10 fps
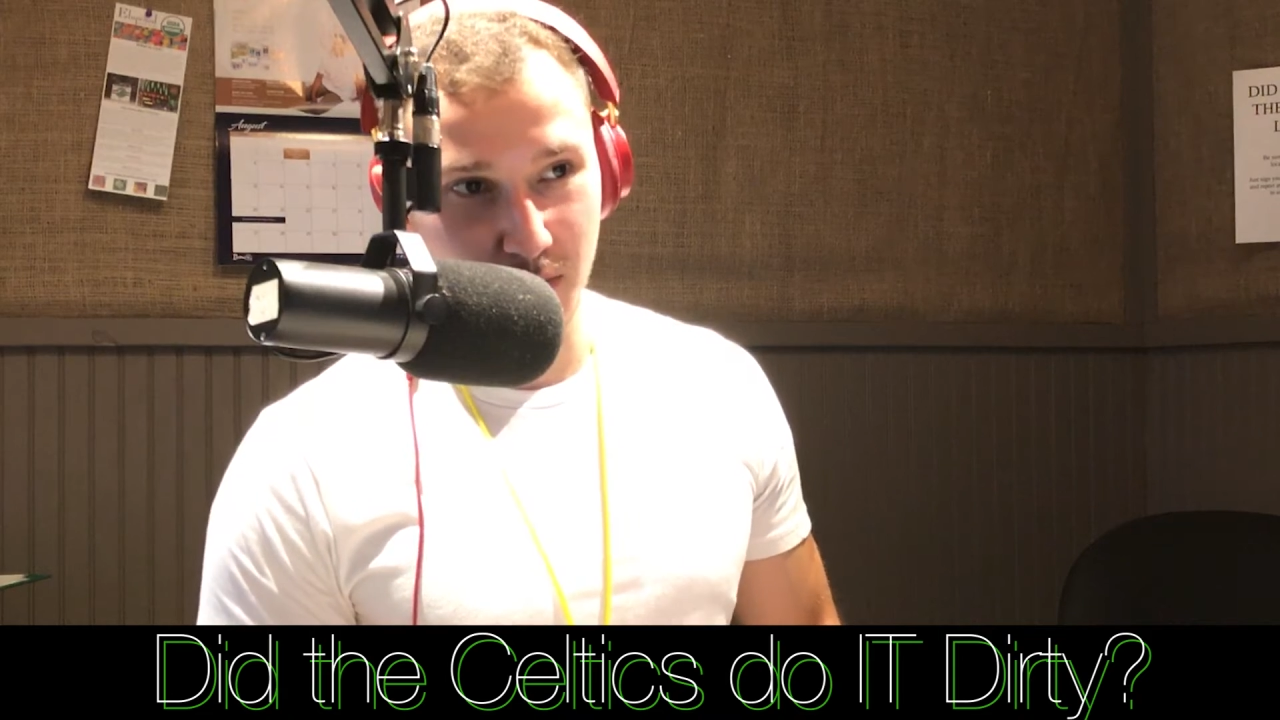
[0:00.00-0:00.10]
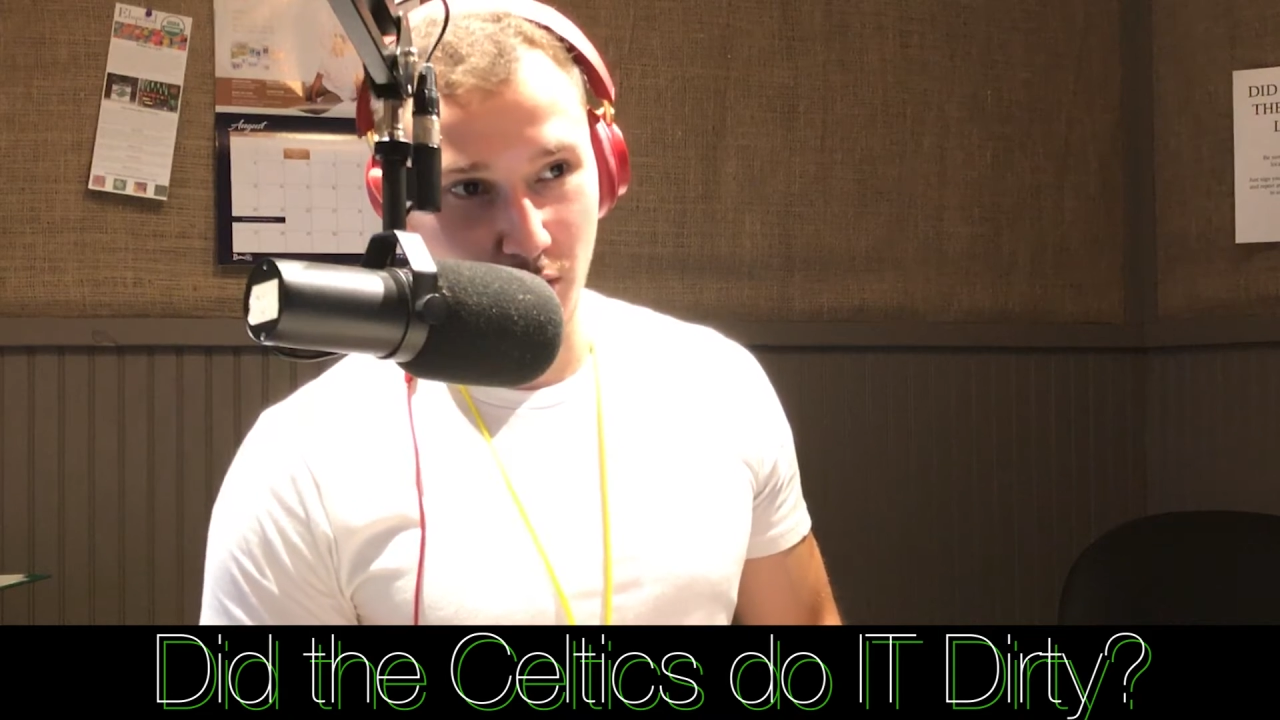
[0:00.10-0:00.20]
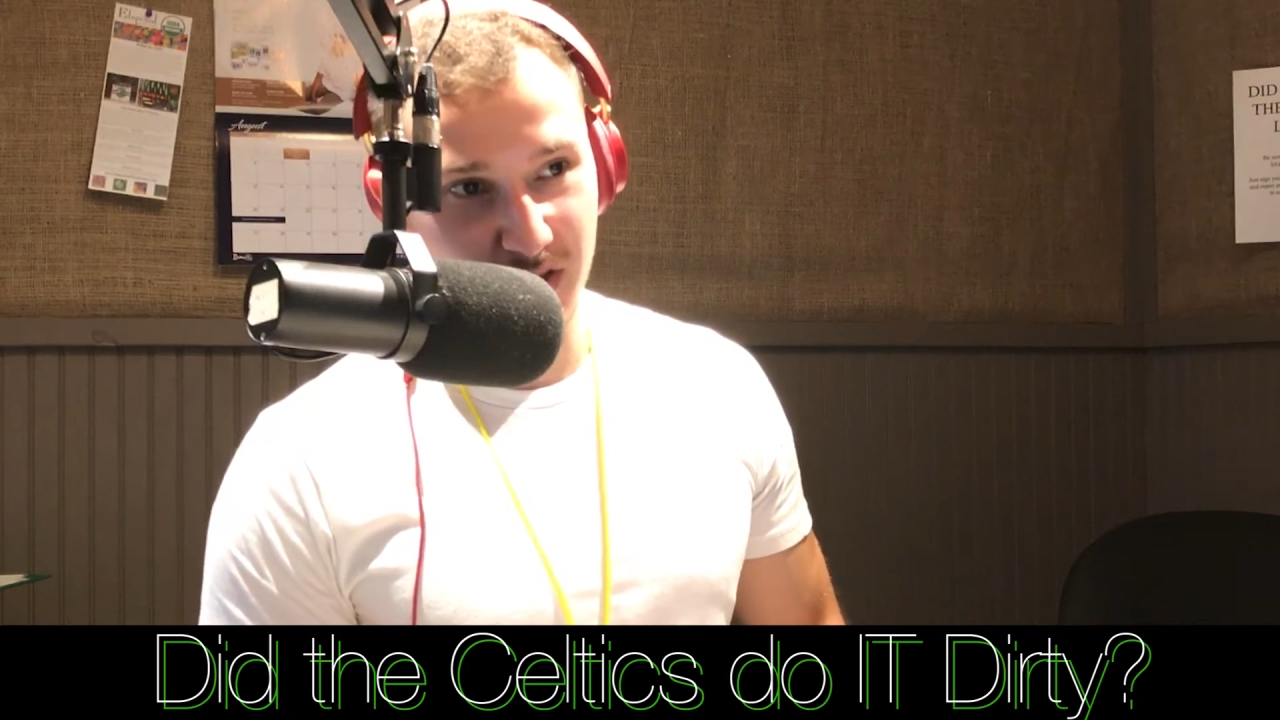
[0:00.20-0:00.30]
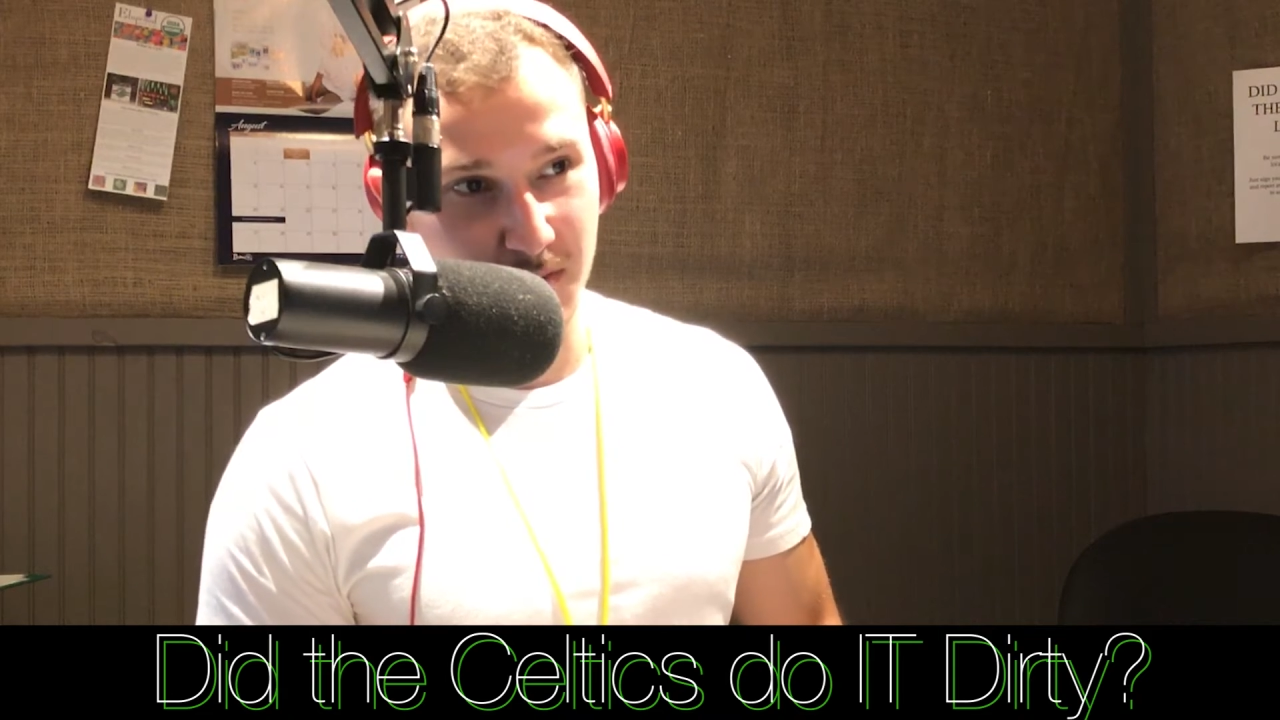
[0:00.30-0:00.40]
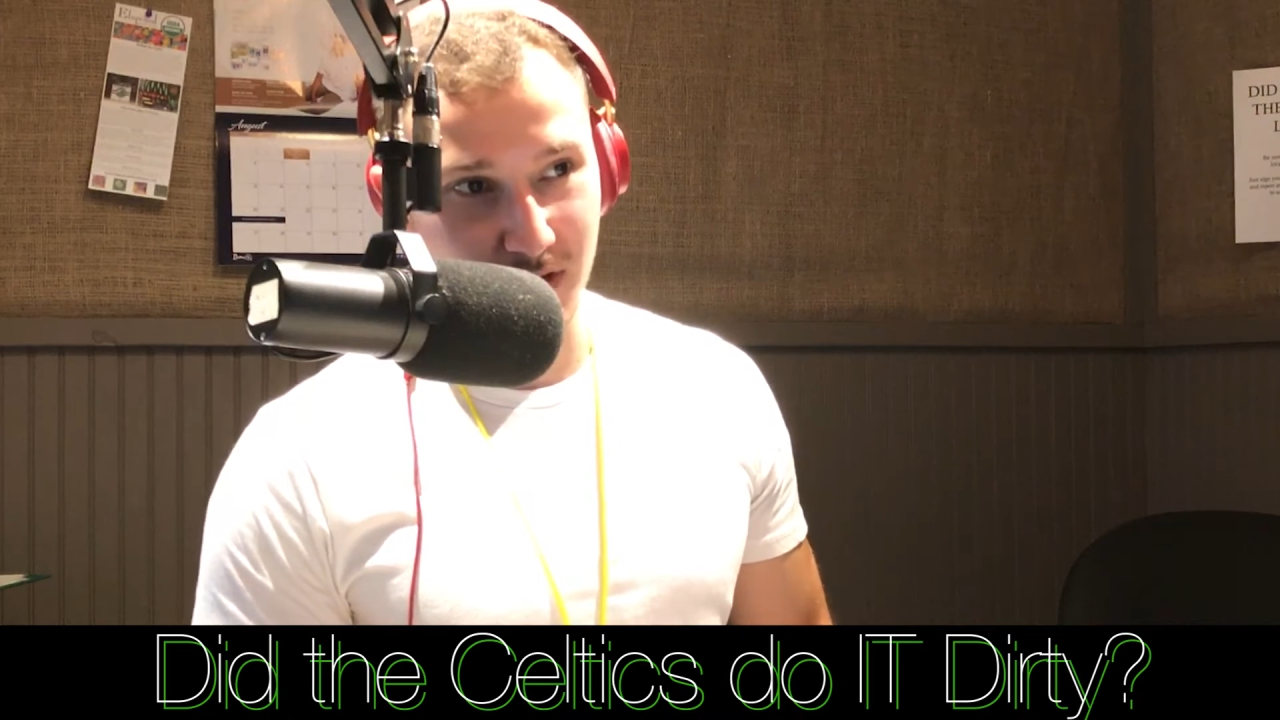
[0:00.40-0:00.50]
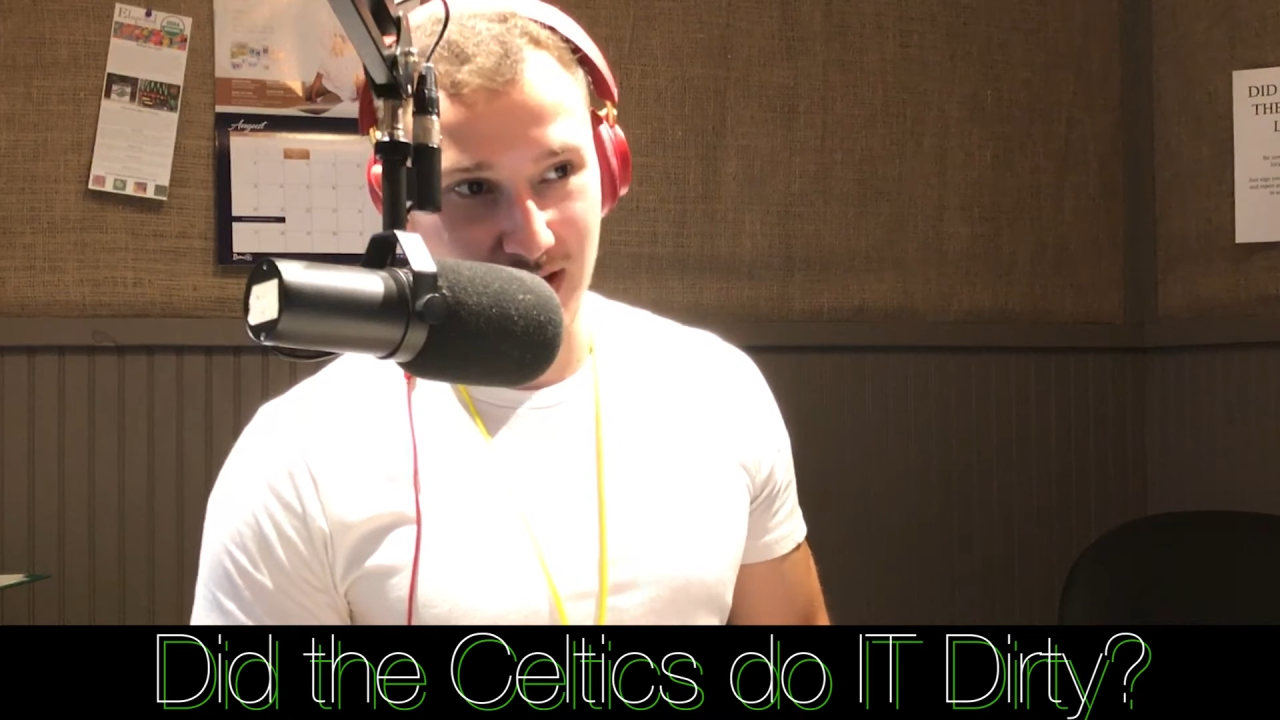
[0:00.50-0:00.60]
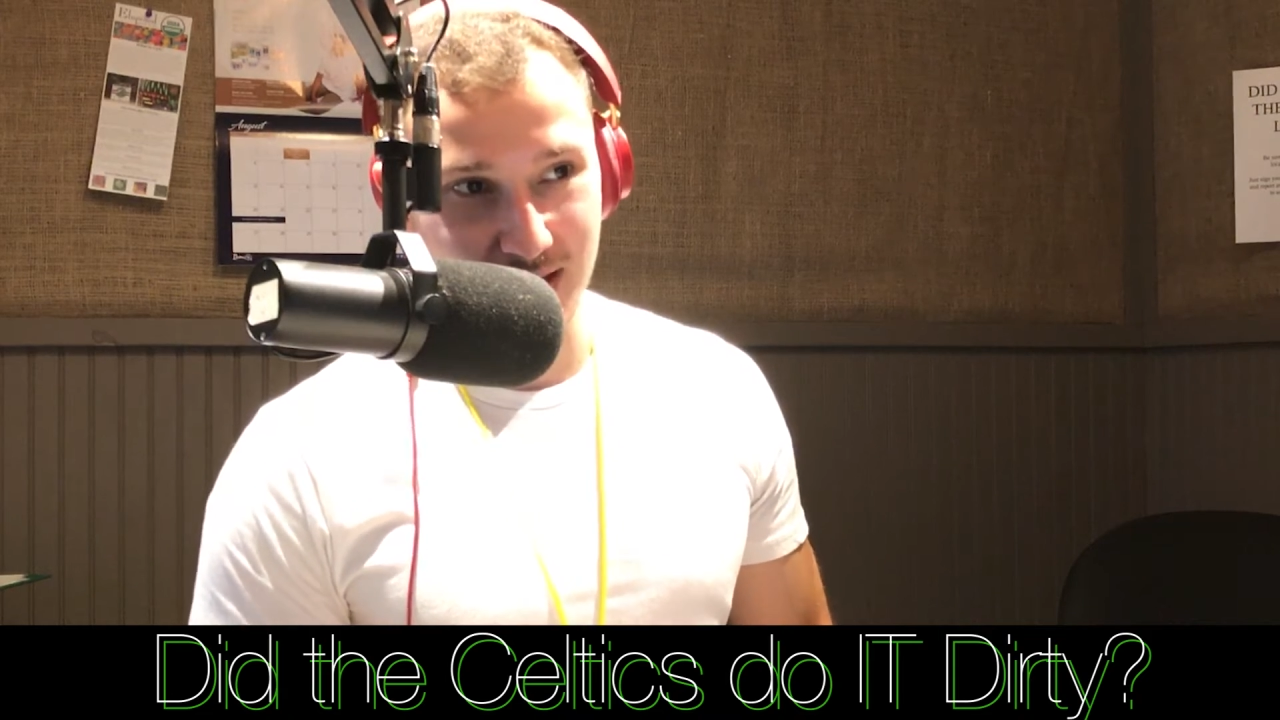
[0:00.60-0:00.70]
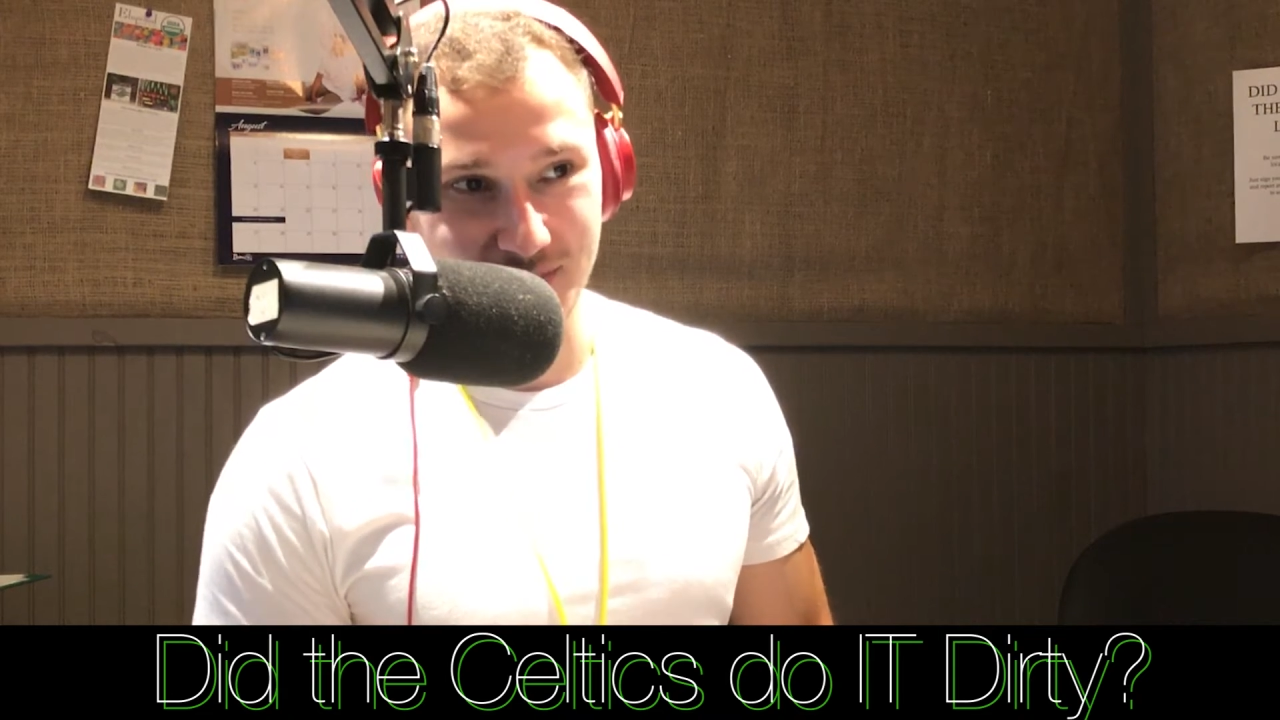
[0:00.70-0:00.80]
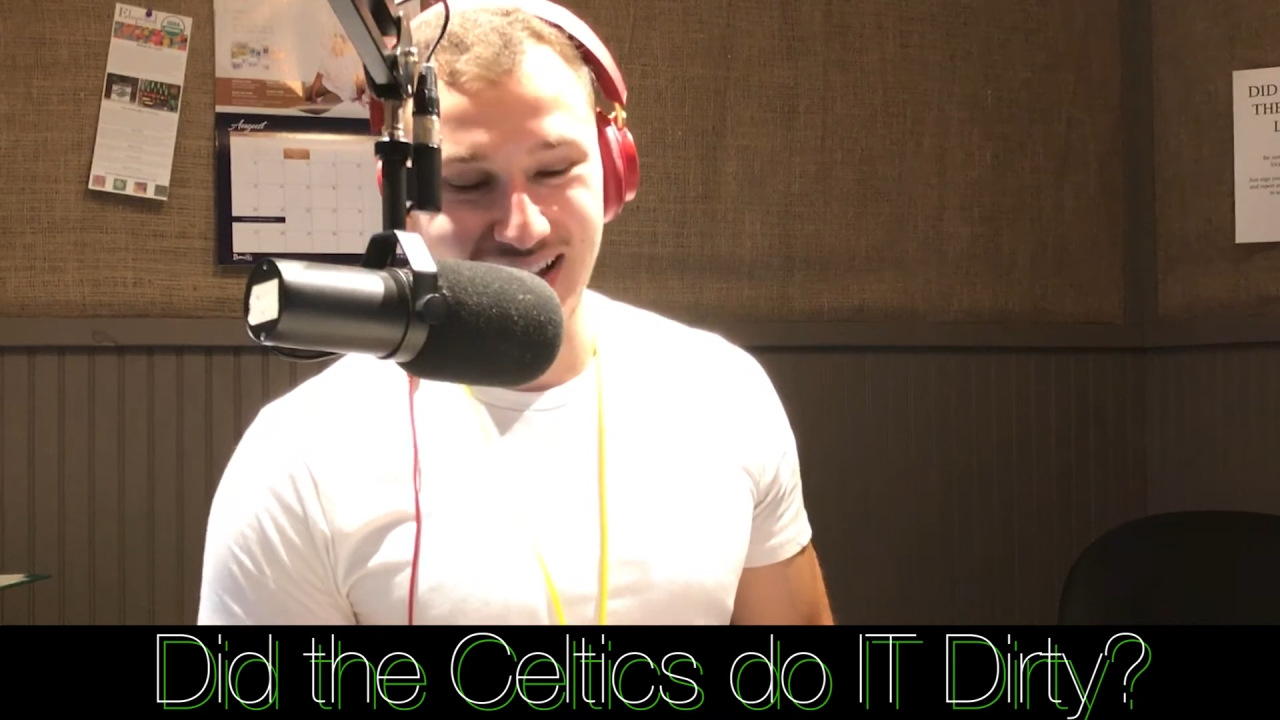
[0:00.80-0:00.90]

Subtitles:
points per game